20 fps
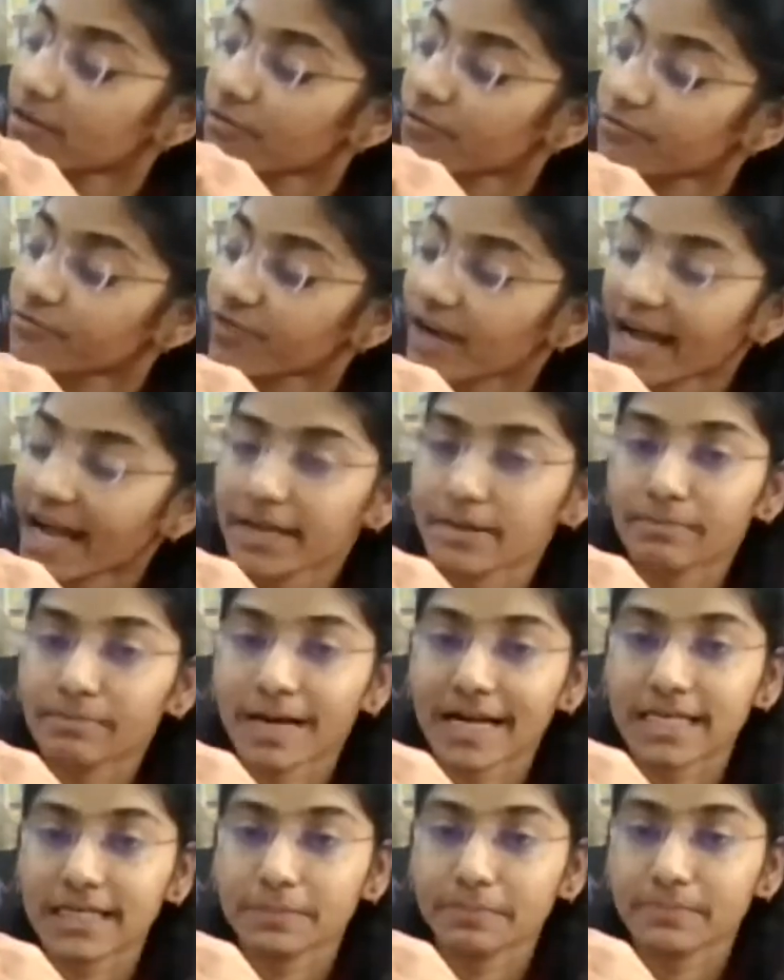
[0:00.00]
5
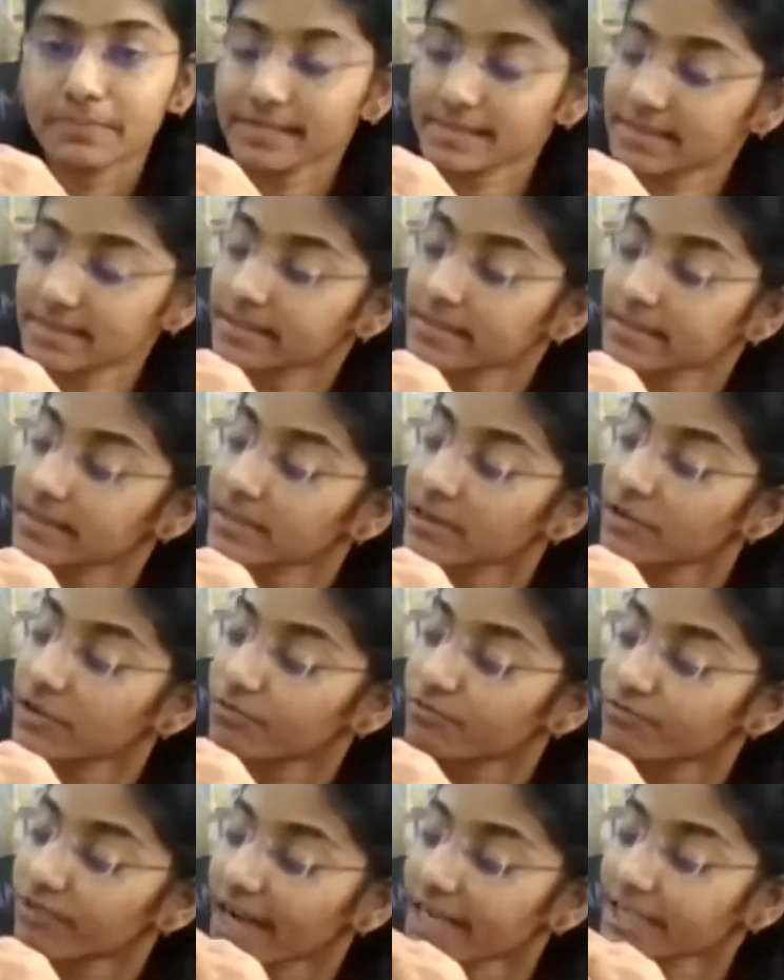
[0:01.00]
multiples.
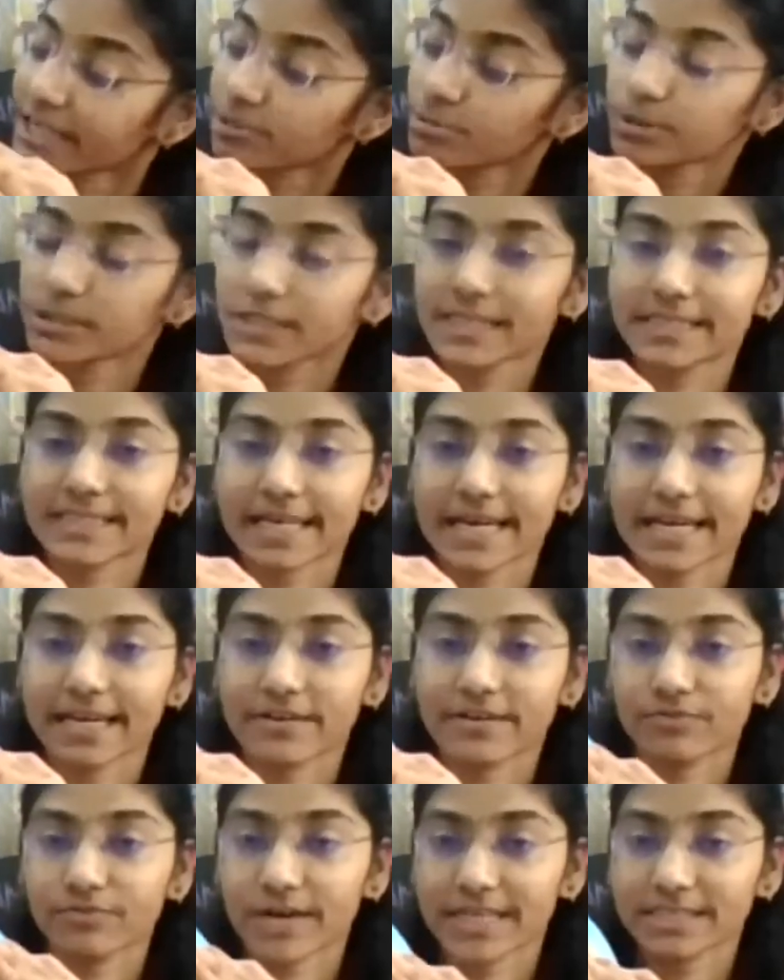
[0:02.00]
5 2s are
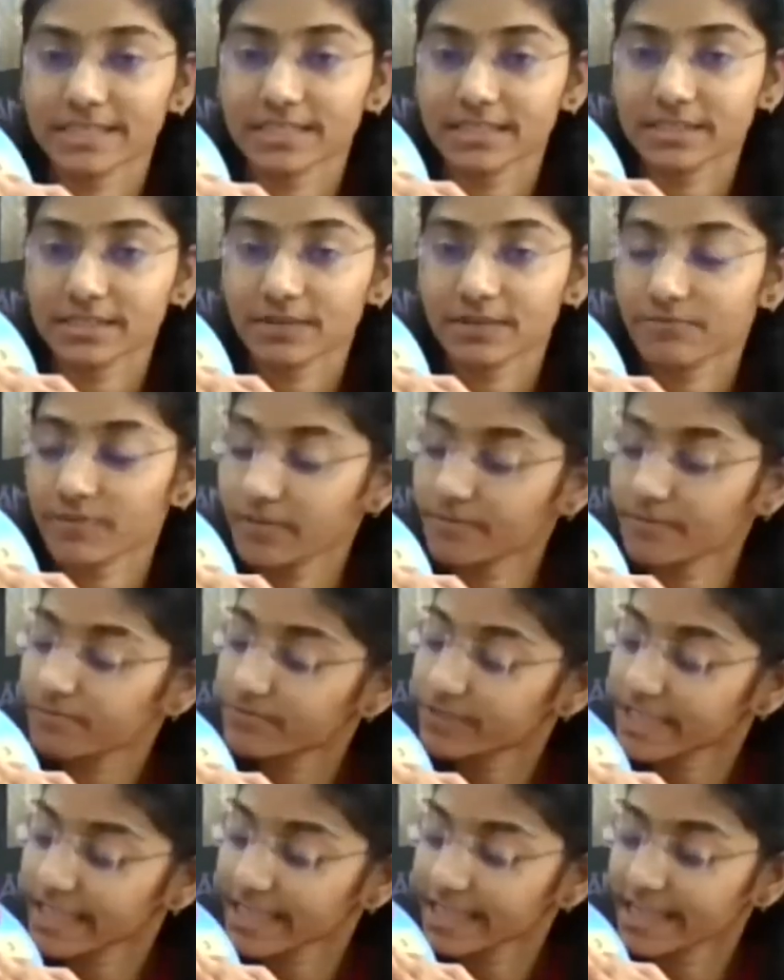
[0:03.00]
10, 5 3s are
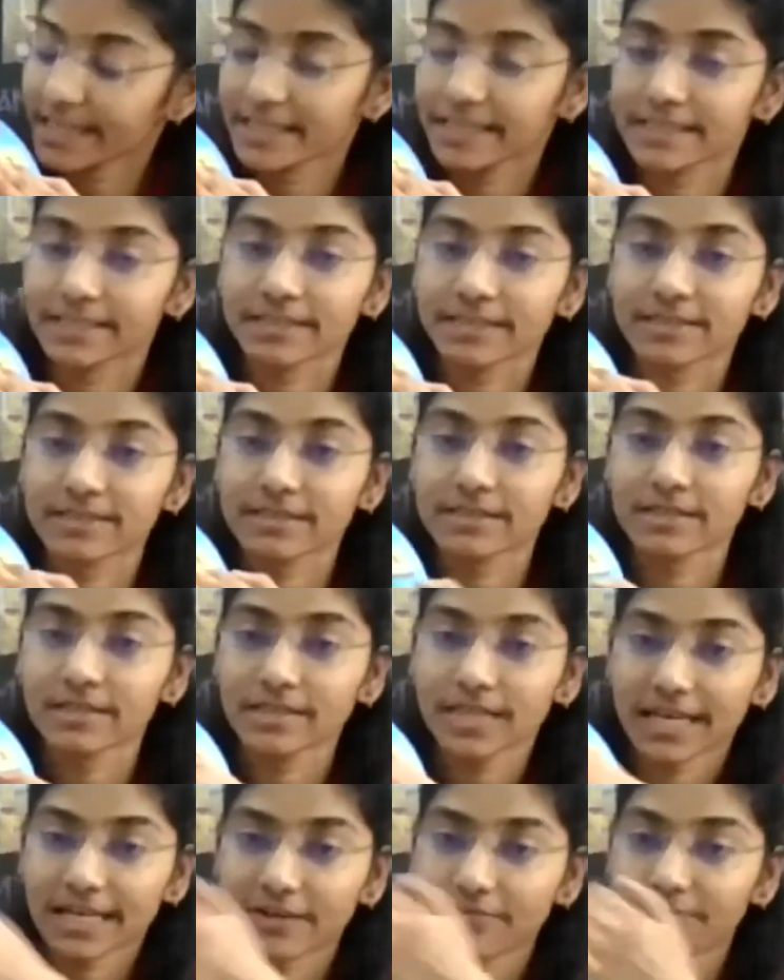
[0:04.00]
15.
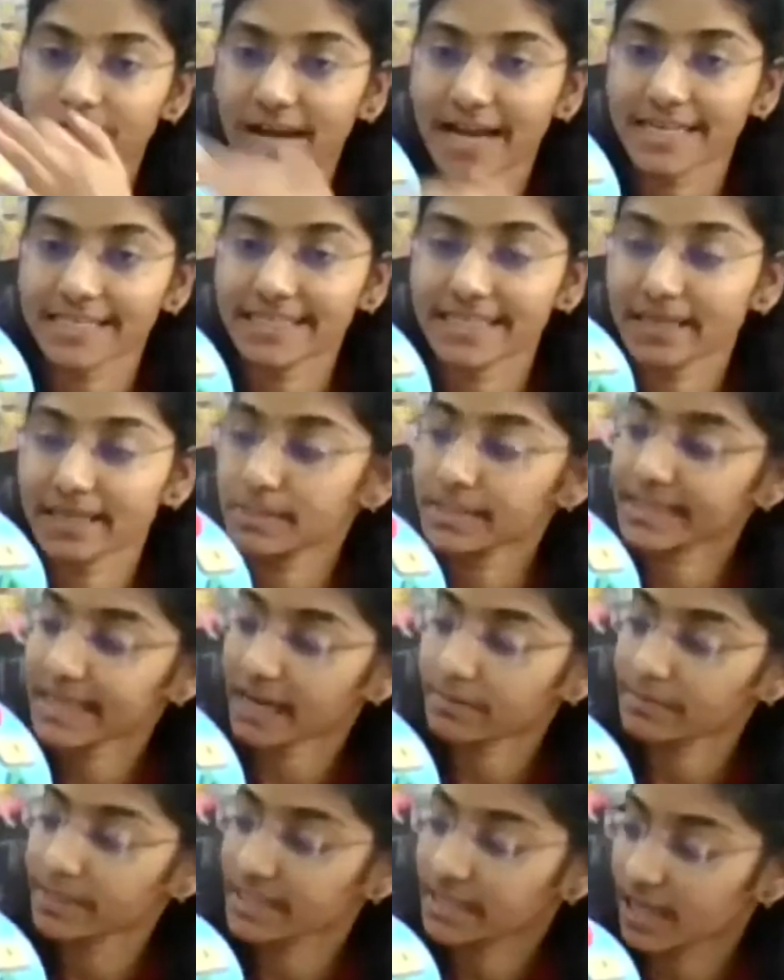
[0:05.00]
Like a 5 table
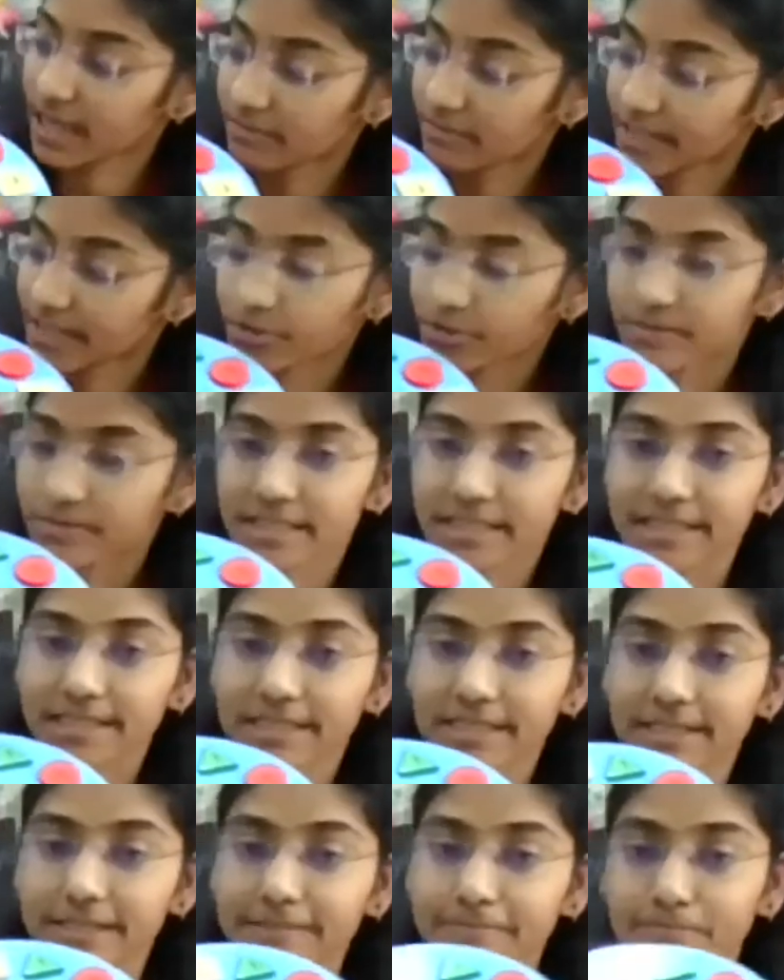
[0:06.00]
can be covered over
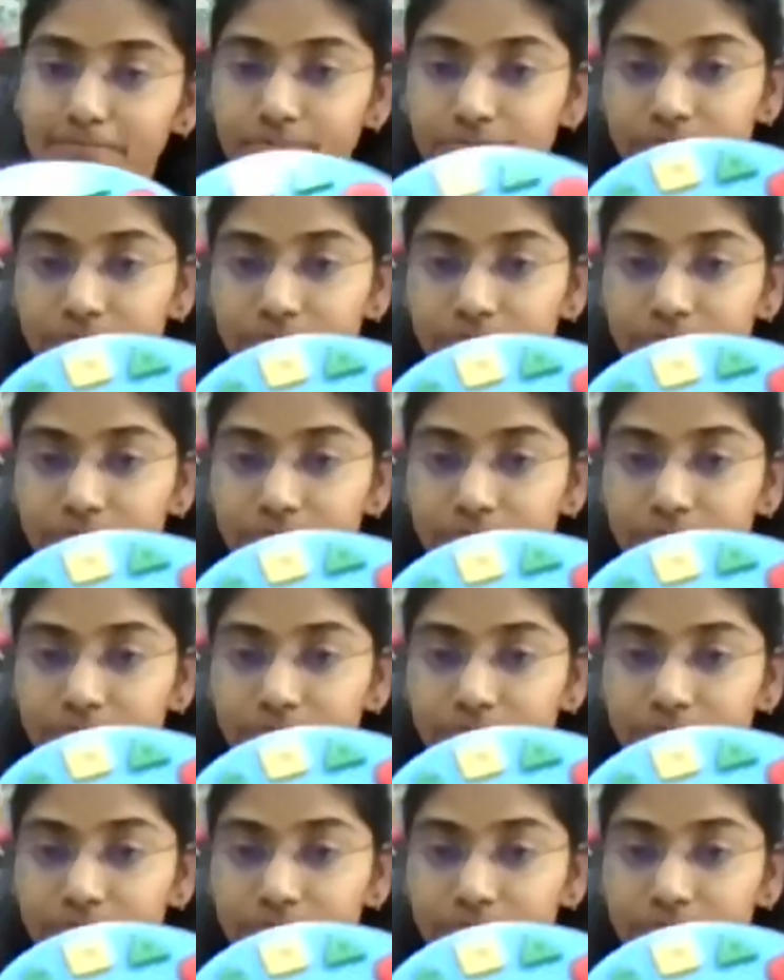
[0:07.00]
here.